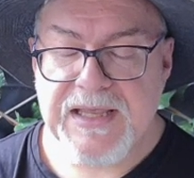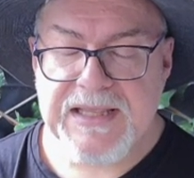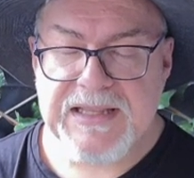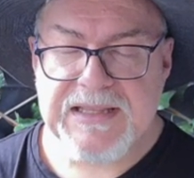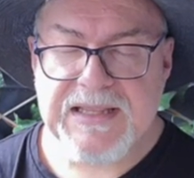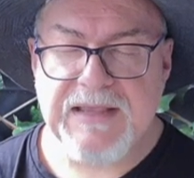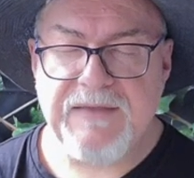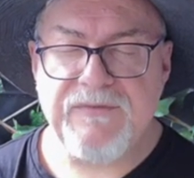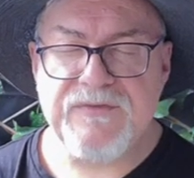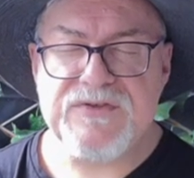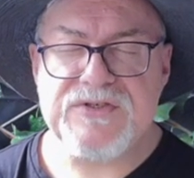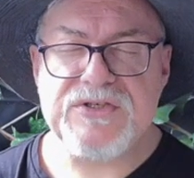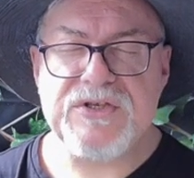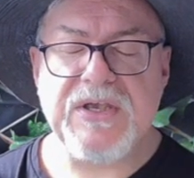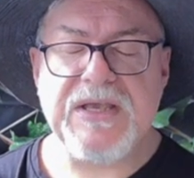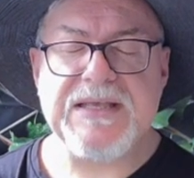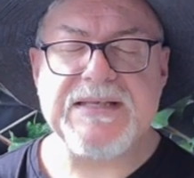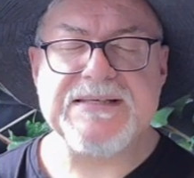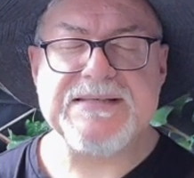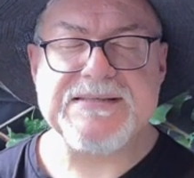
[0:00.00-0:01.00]
it gives
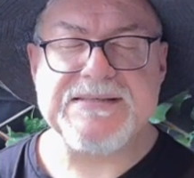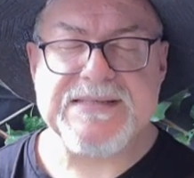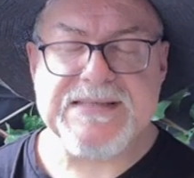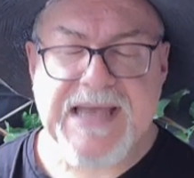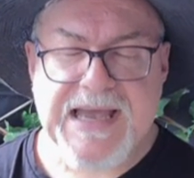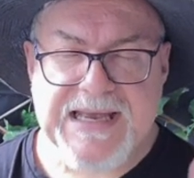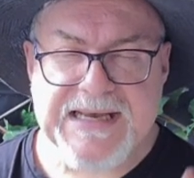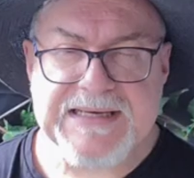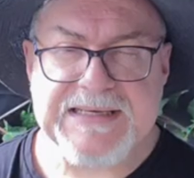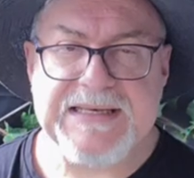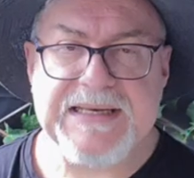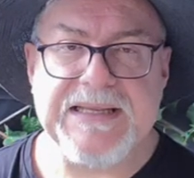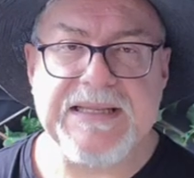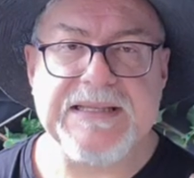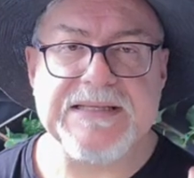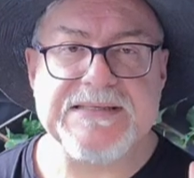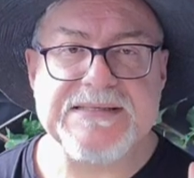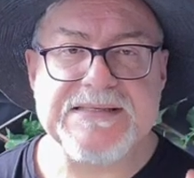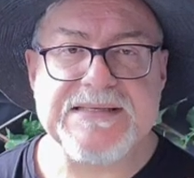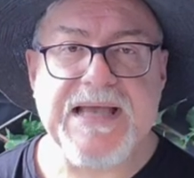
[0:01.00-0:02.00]
you exactly
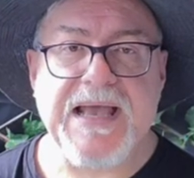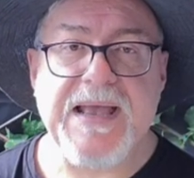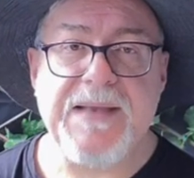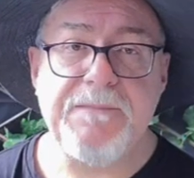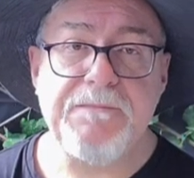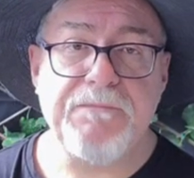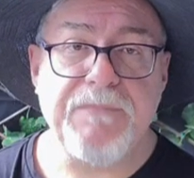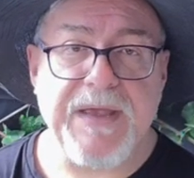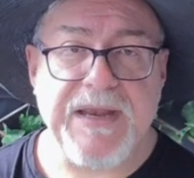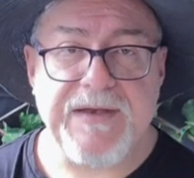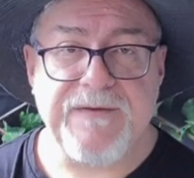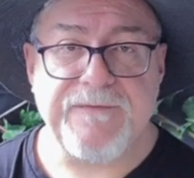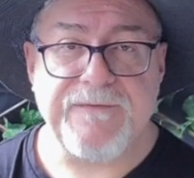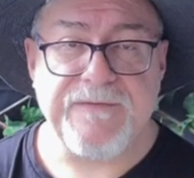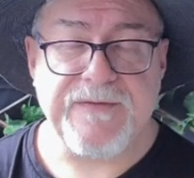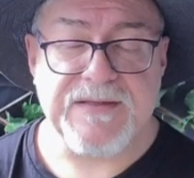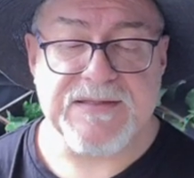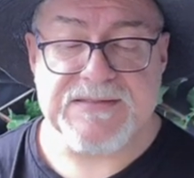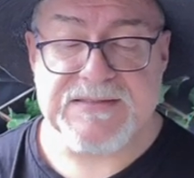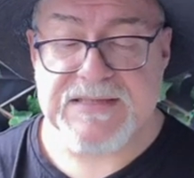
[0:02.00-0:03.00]
the same
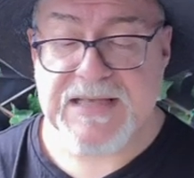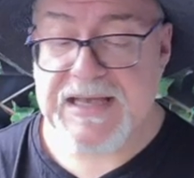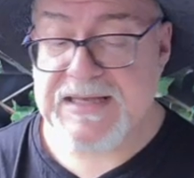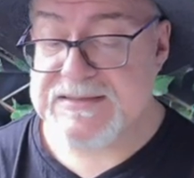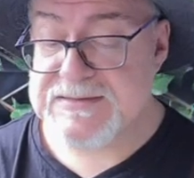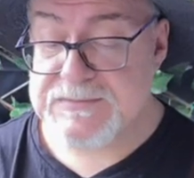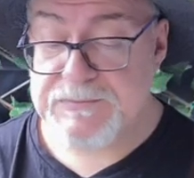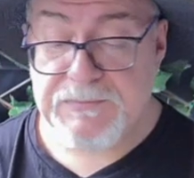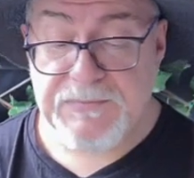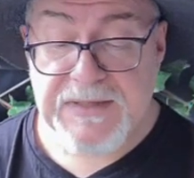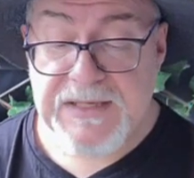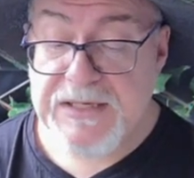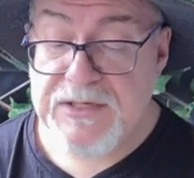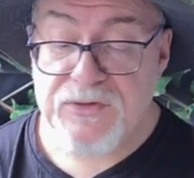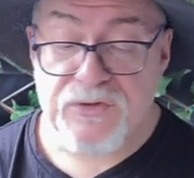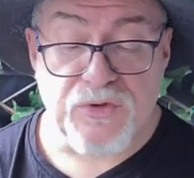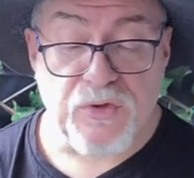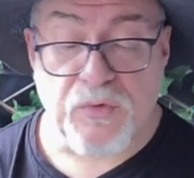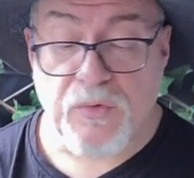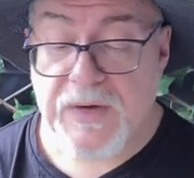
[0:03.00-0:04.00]
benefits as me
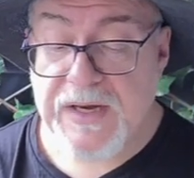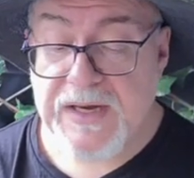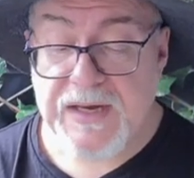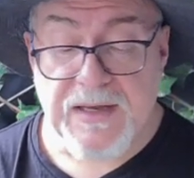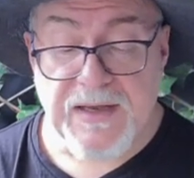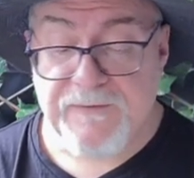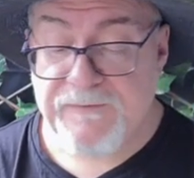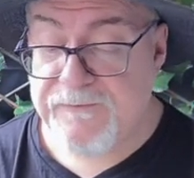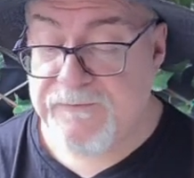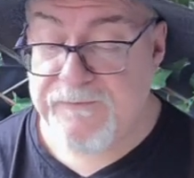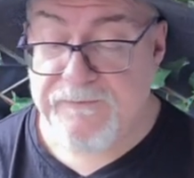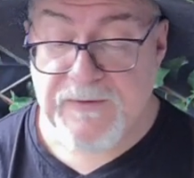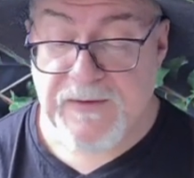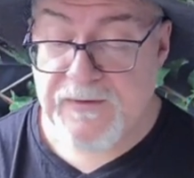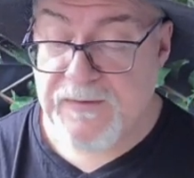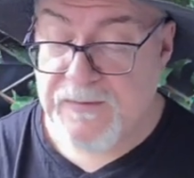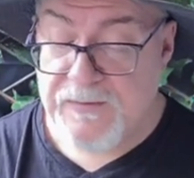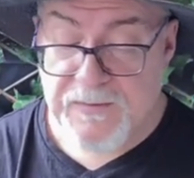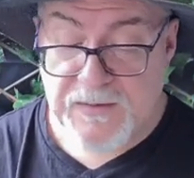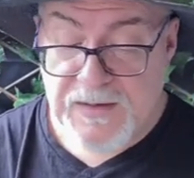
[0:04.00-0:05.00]
drawing
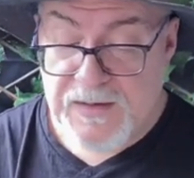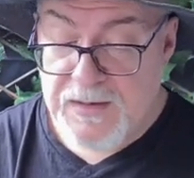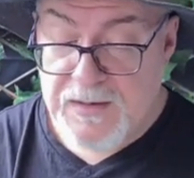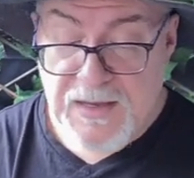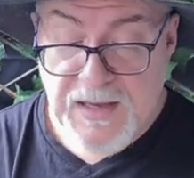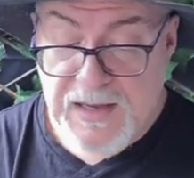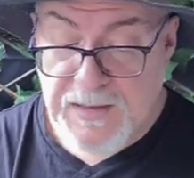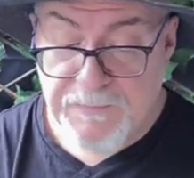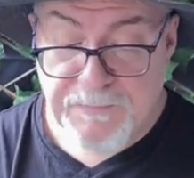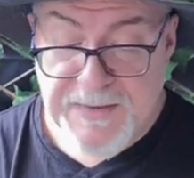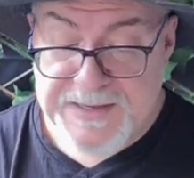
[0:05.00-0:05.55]
a